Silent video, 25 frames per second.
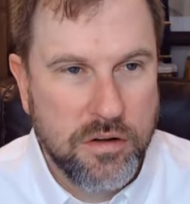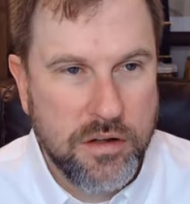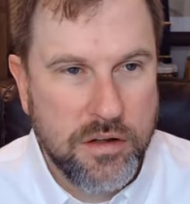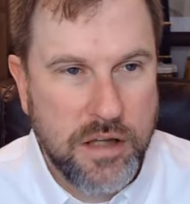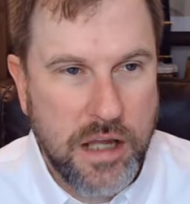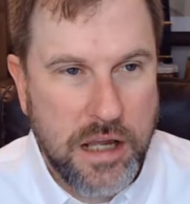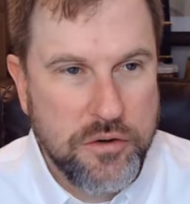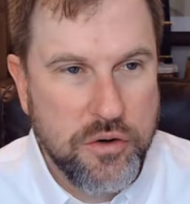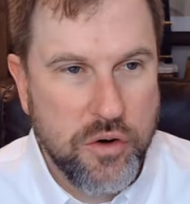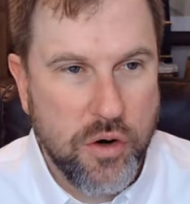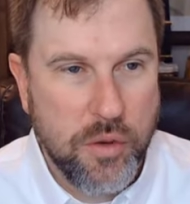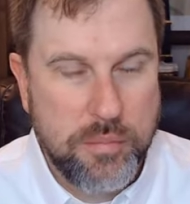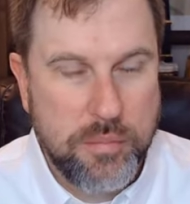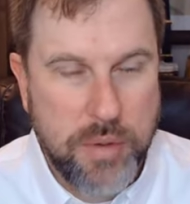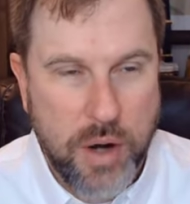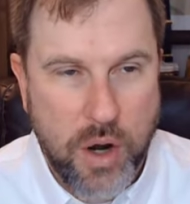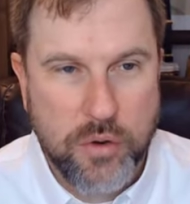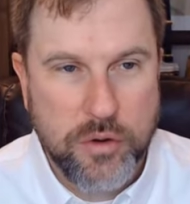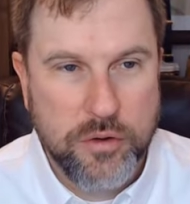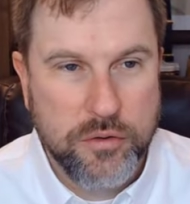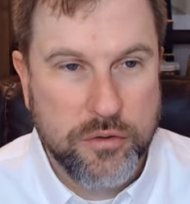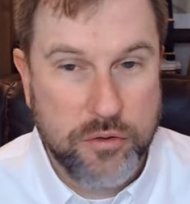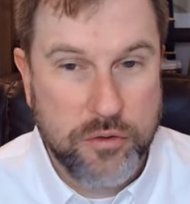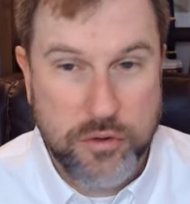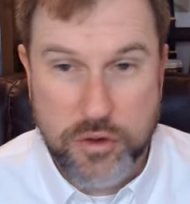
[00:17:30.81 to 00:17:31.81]
and your
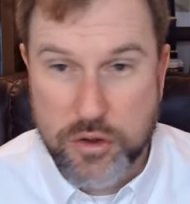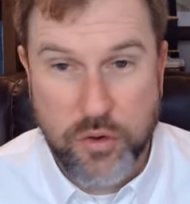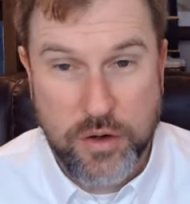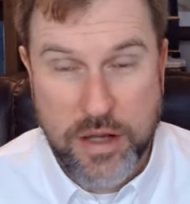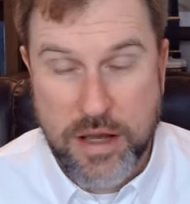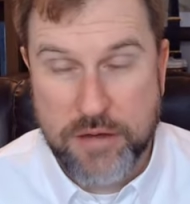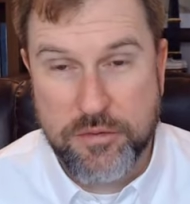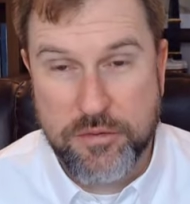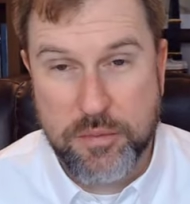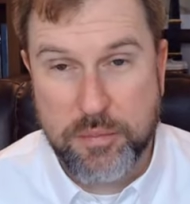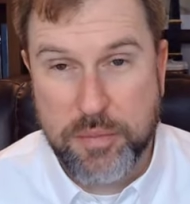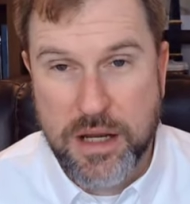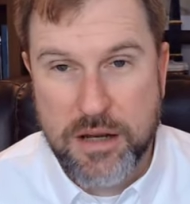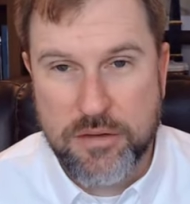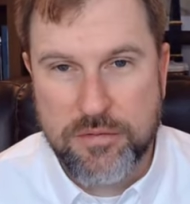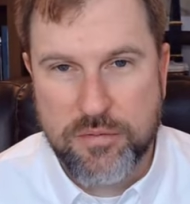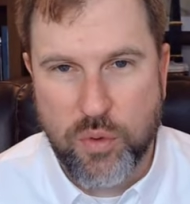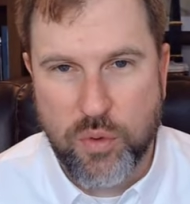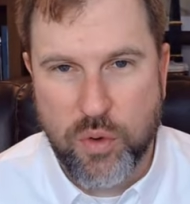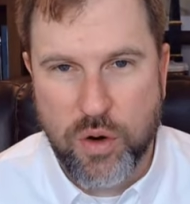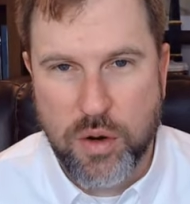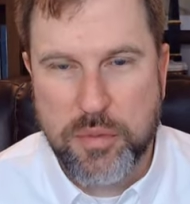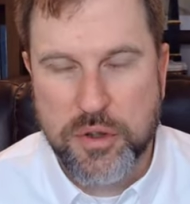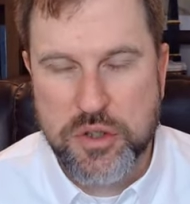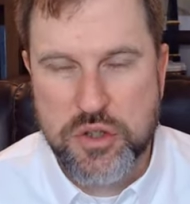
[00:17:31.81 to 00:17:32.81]
opponents, you don't have to pay
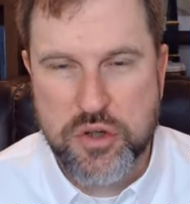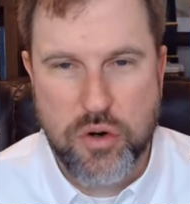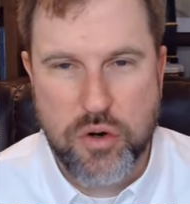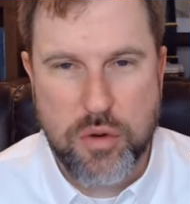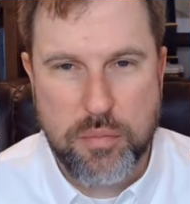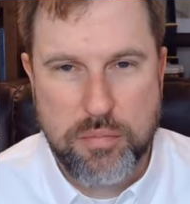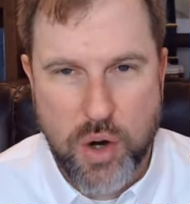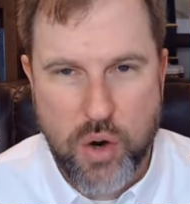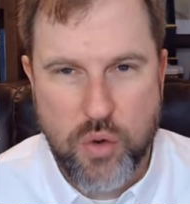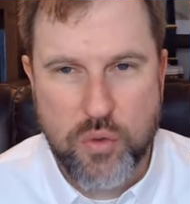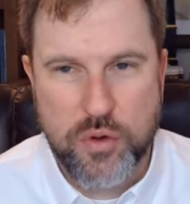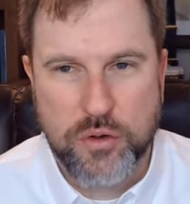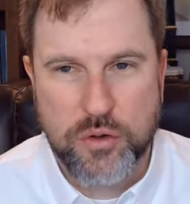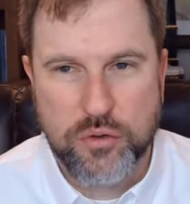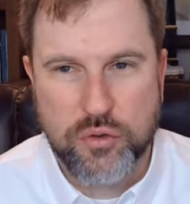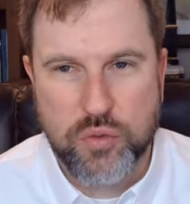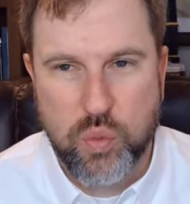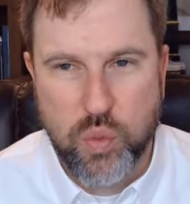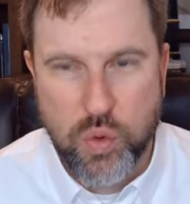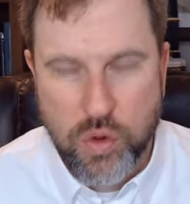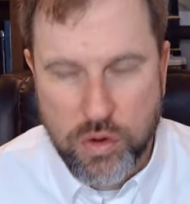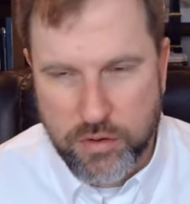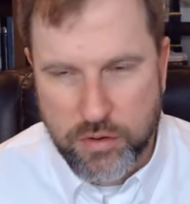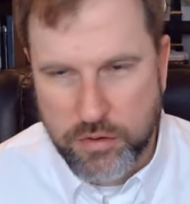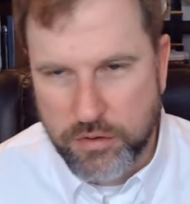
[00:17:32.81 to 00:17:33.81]
for it, but your opponents
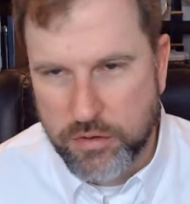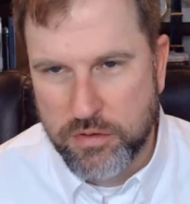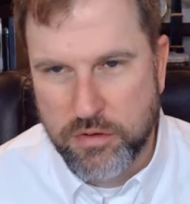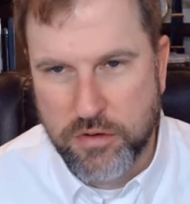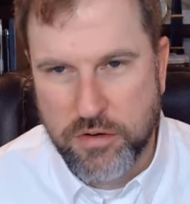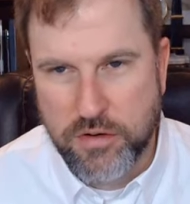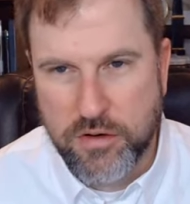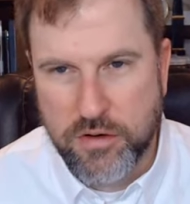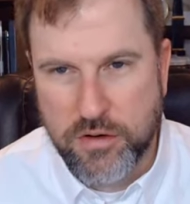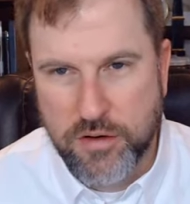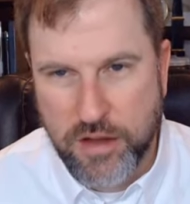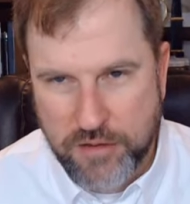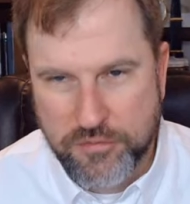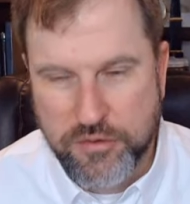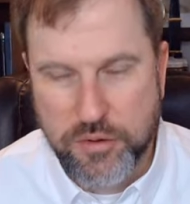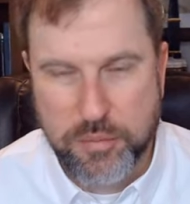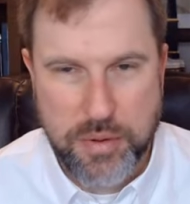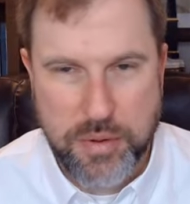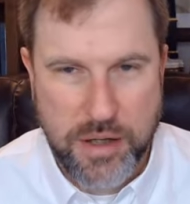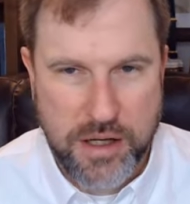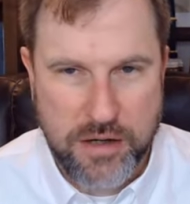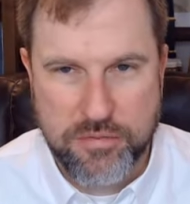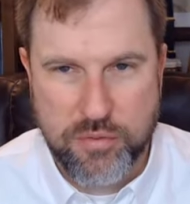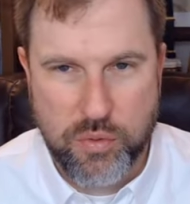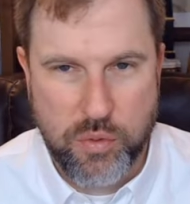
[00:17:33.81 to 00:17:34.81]
would have to
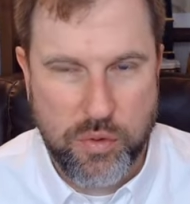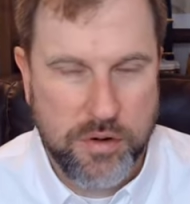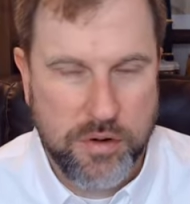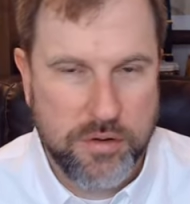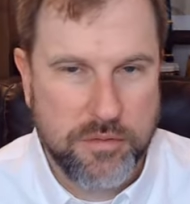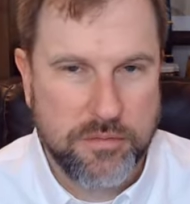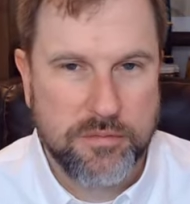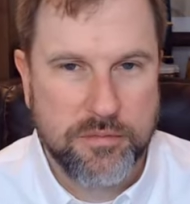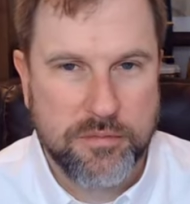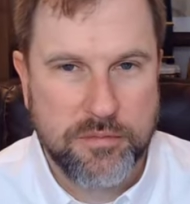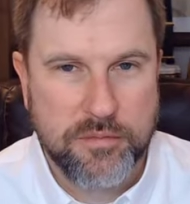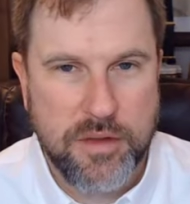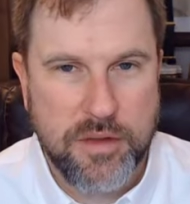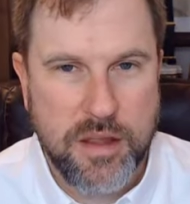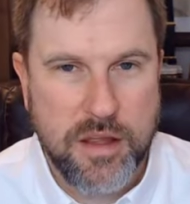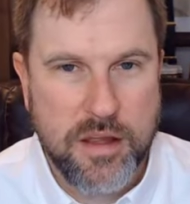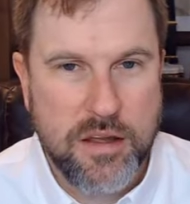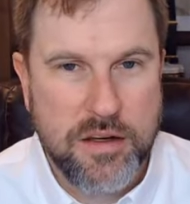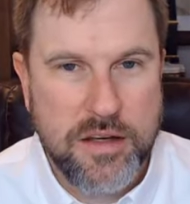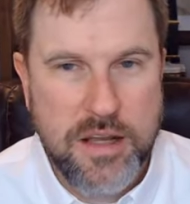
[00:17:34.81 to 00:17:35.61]
pay for it.